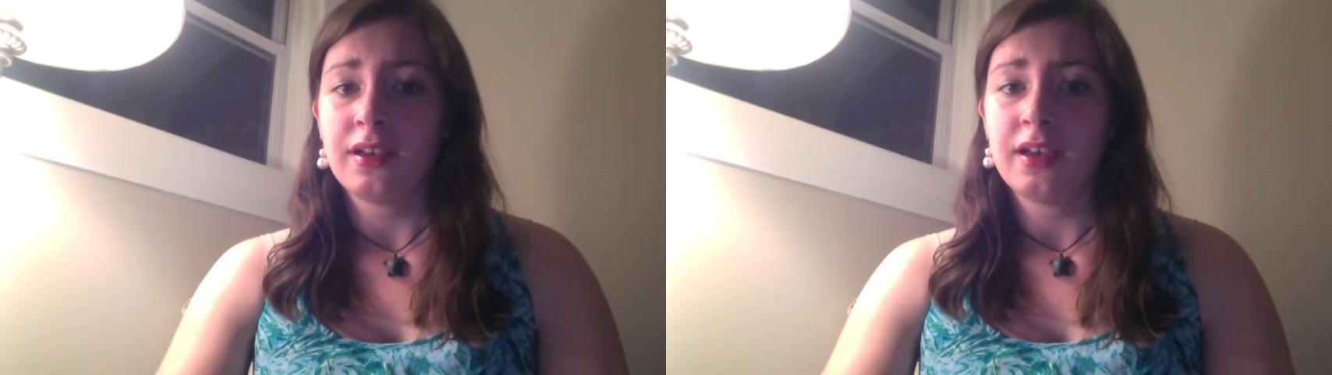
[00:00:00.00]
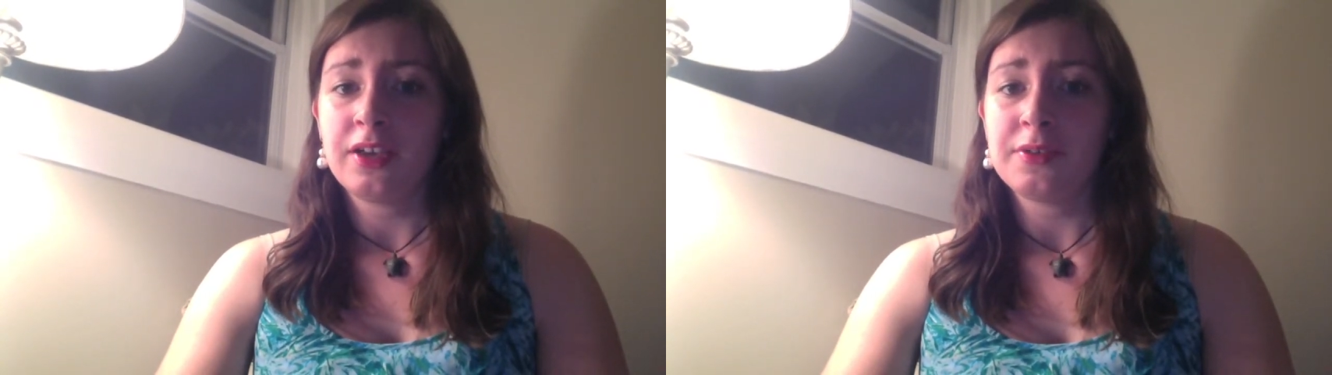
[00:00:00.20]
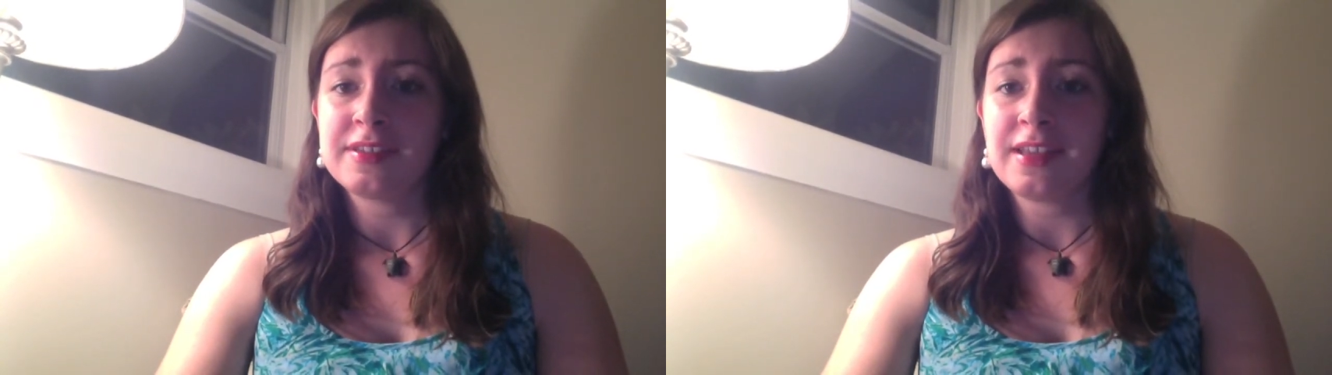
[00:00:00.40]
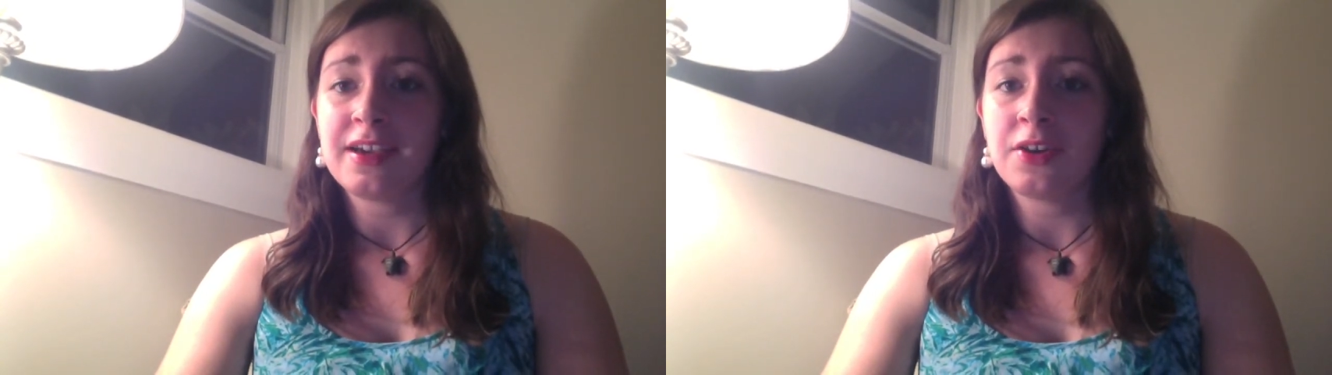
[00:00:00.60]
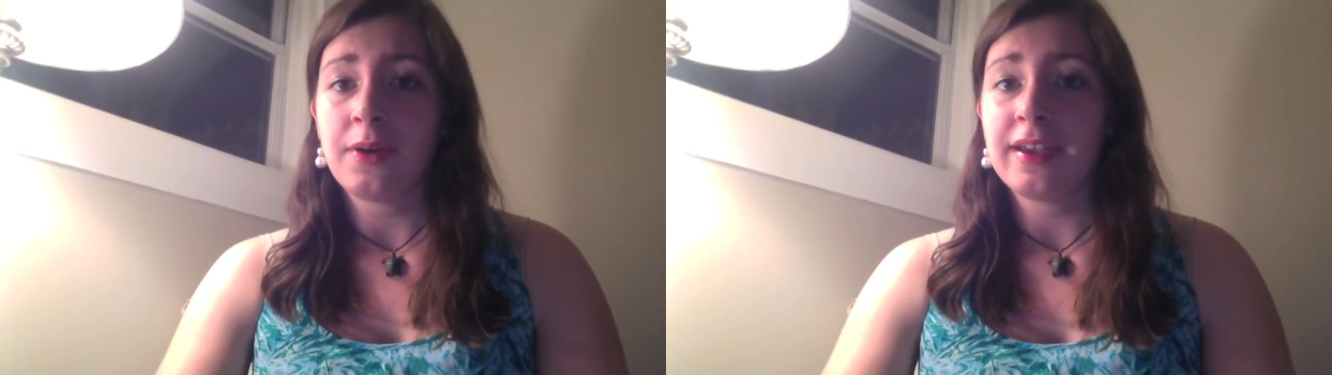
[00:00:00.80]
I was
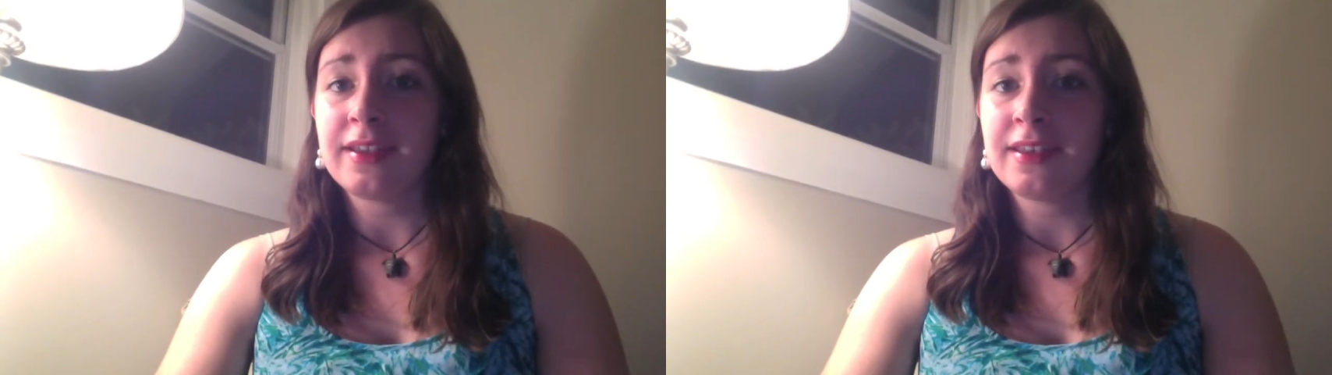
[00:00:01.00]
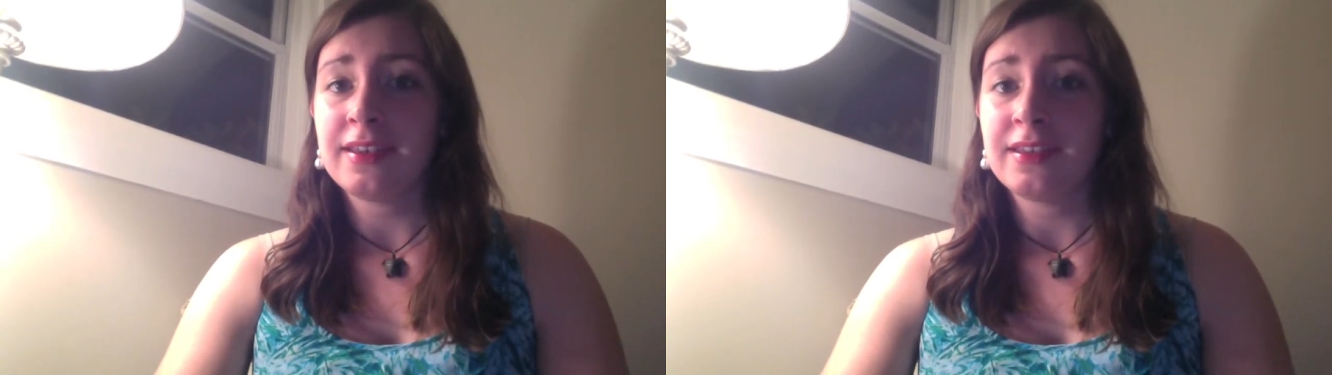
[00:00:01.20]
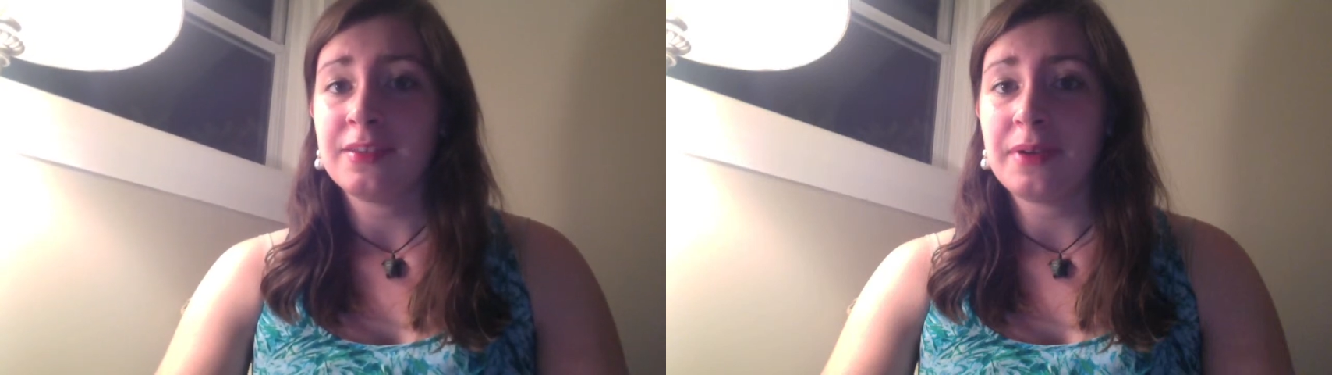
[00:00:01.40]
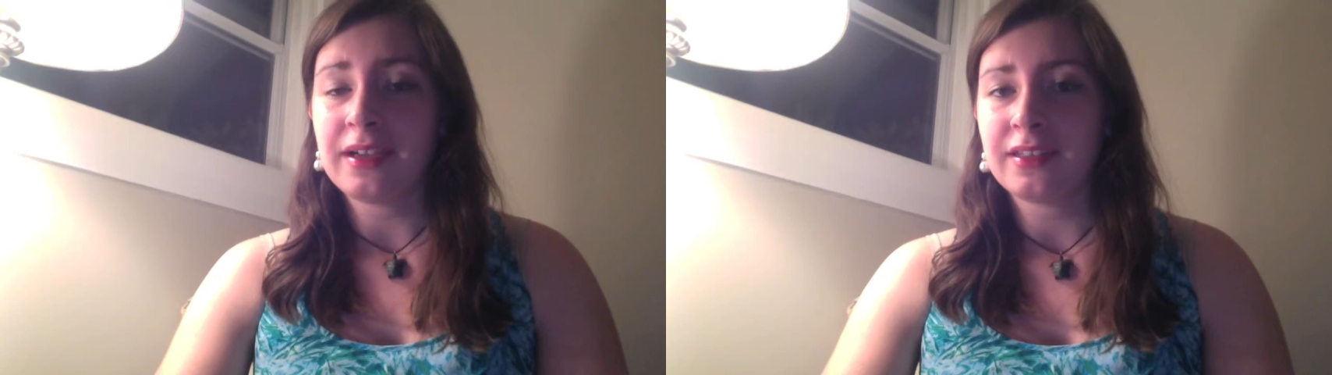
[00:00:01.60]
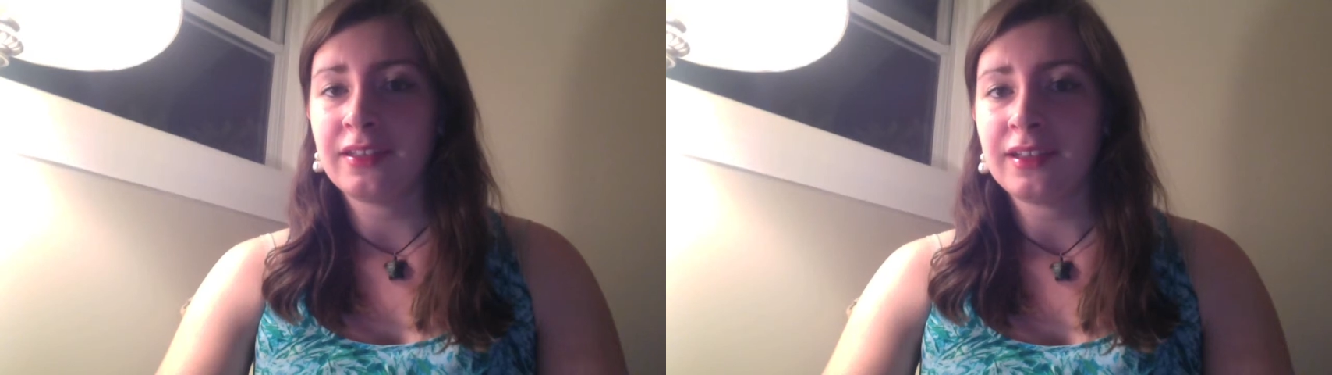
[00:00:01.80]
that quiet kid in the
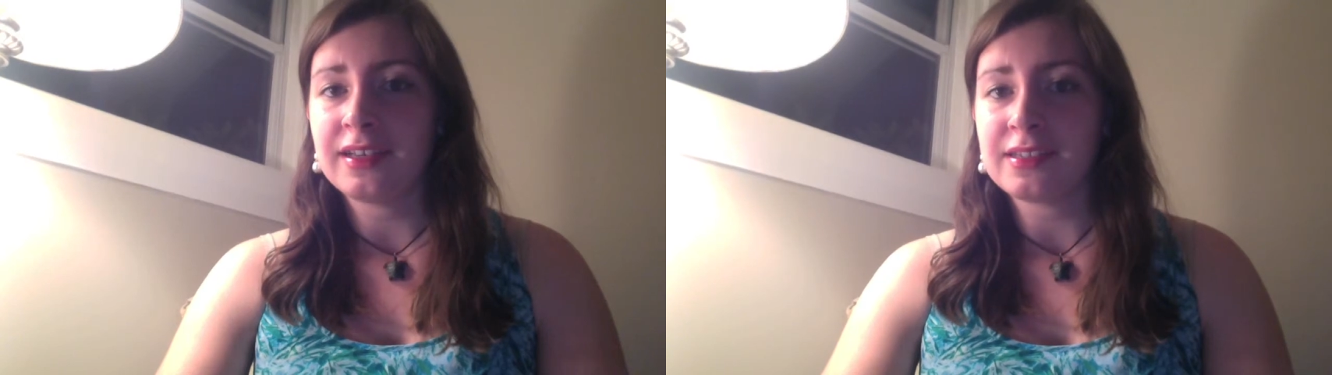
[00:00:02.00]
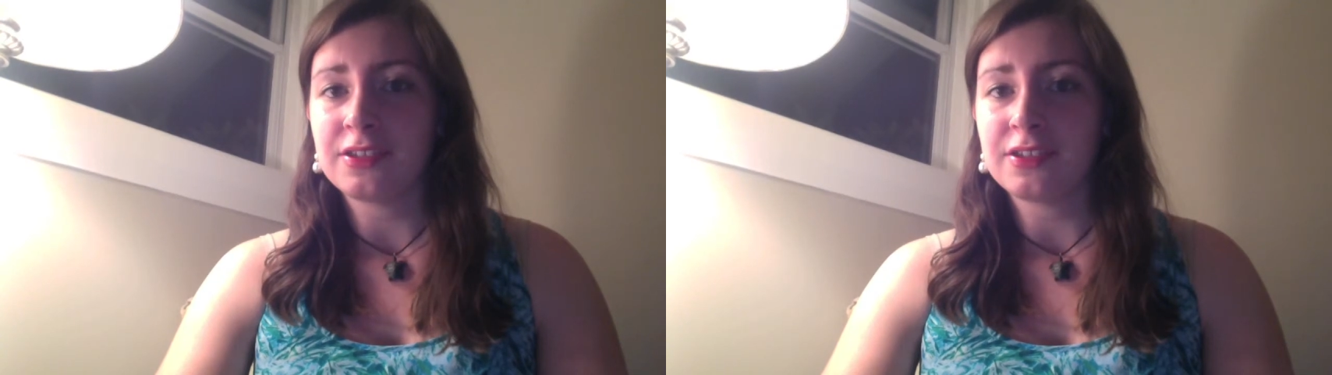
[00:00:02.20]
back of the class